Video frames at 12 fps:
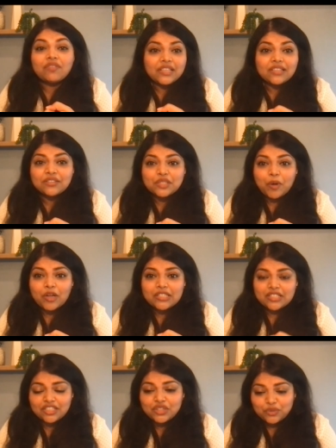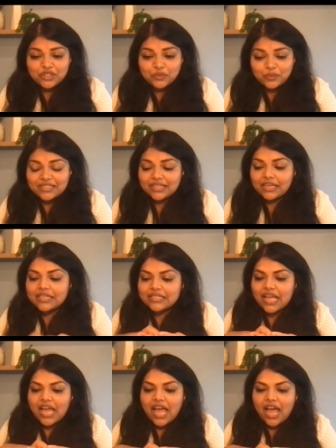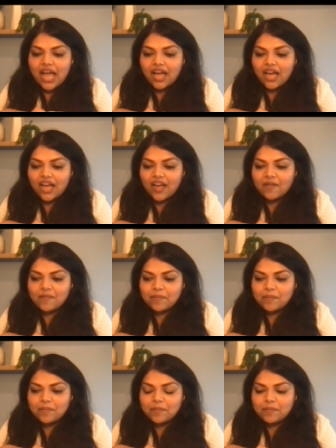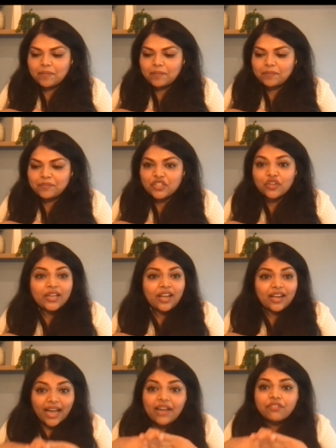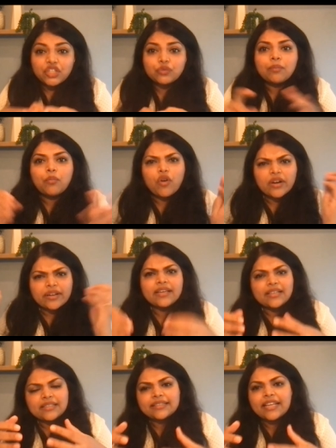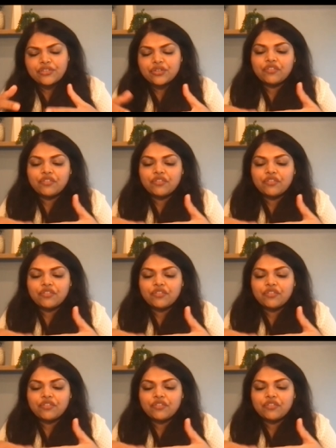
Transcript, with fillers: willing to sponsor student visas. And which were more clinical dentistry